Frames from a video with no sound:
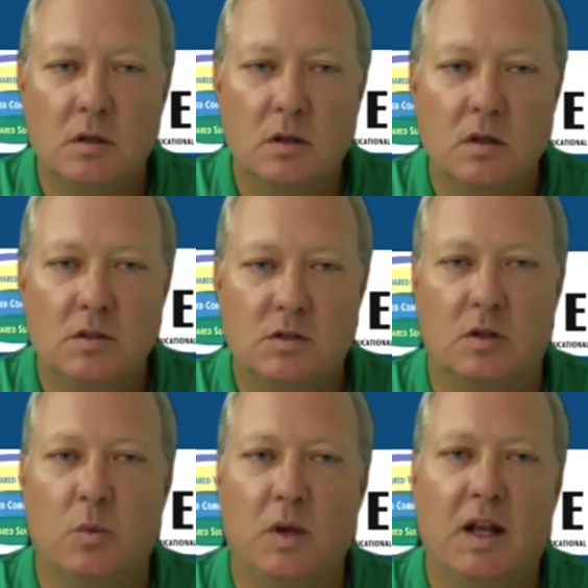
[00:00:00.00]
so
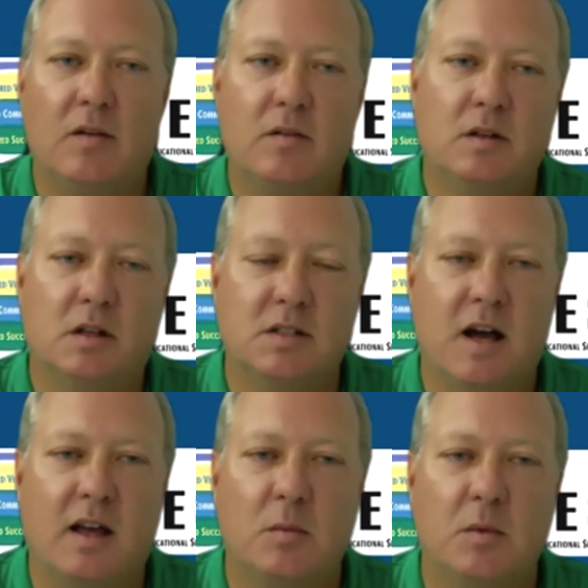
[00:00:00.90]
that we can have a
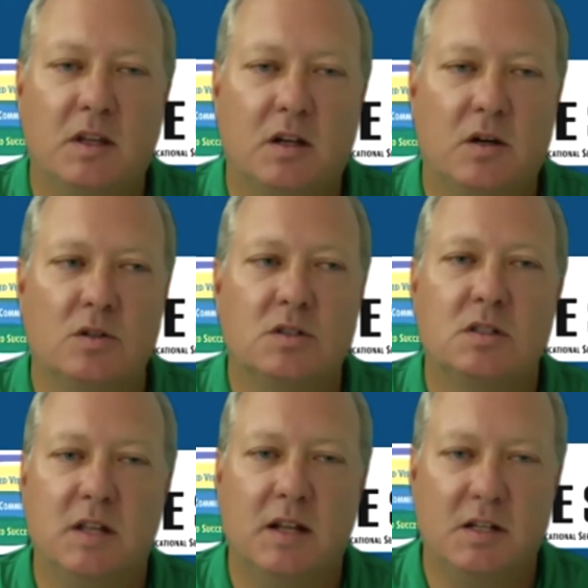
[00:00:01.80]
document that goes to the
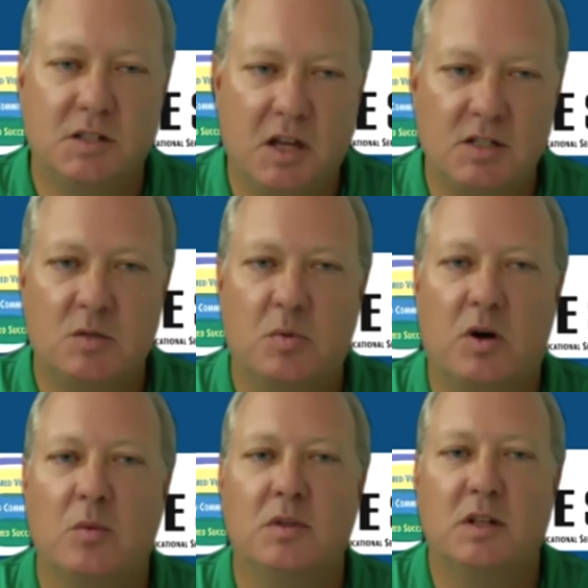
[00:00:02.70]
state education
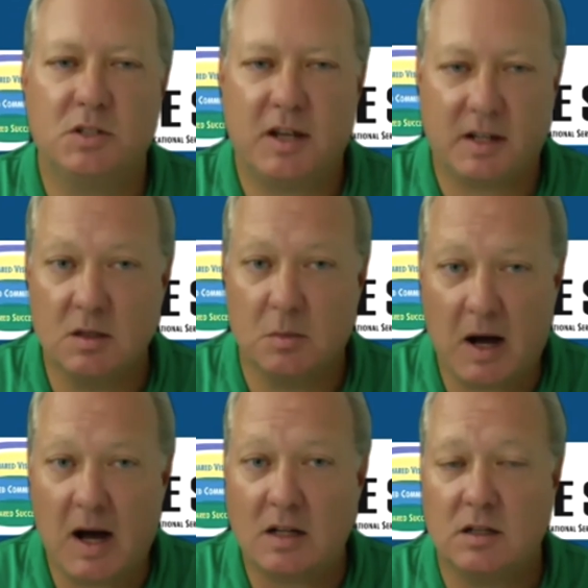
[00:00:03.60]
department that checks the
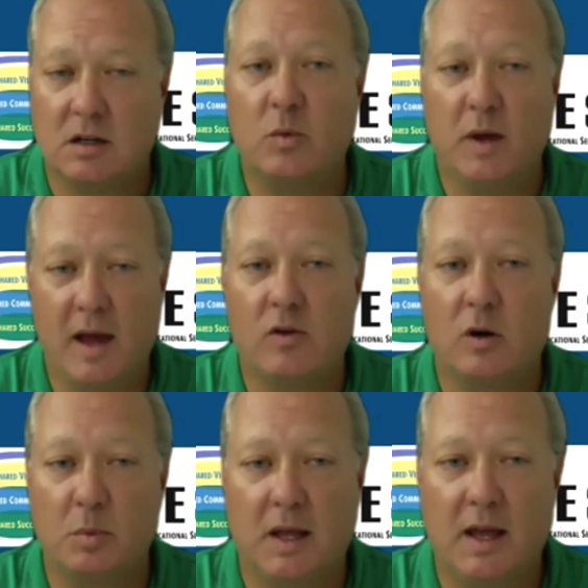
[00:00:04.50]
box of we have our
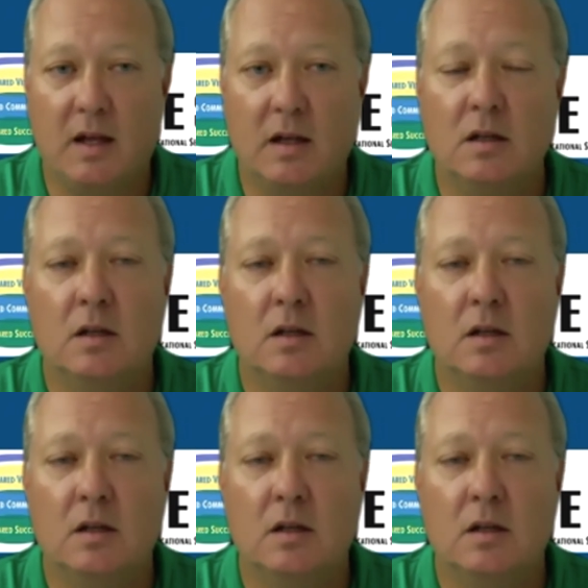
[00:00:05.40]
plan,